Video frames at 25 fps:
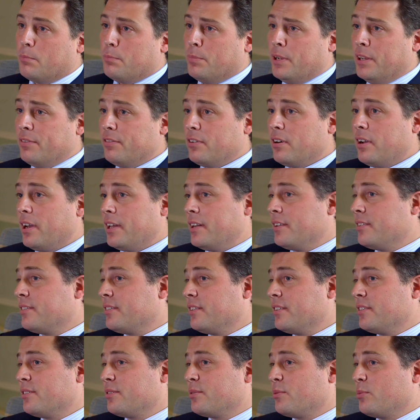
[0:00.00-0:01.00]
Blepharitis
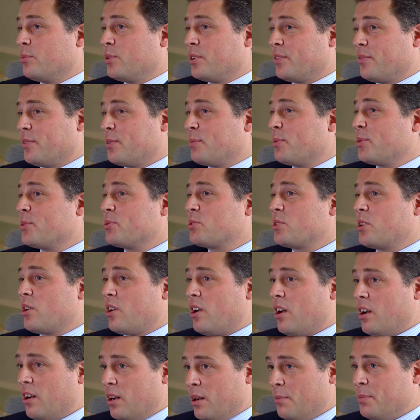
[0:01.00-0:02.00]
is one of the most
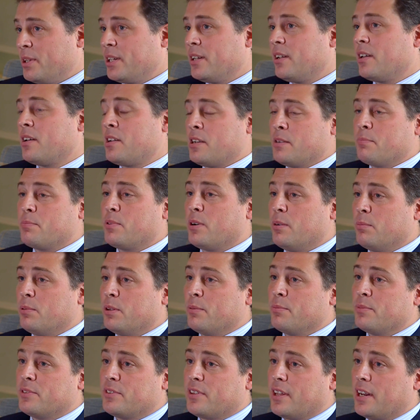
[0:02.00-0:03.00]
common eye
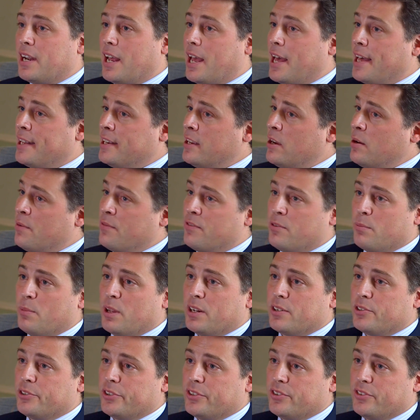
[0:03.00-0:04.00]
problems that any
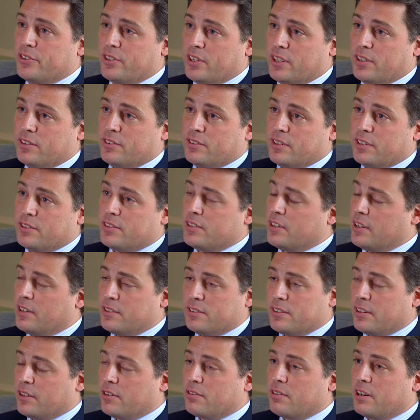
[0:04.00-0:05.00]
ophthalmologist sees.
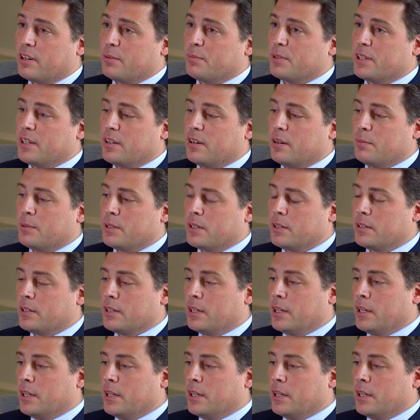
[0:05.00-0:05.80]
It's incredibly common.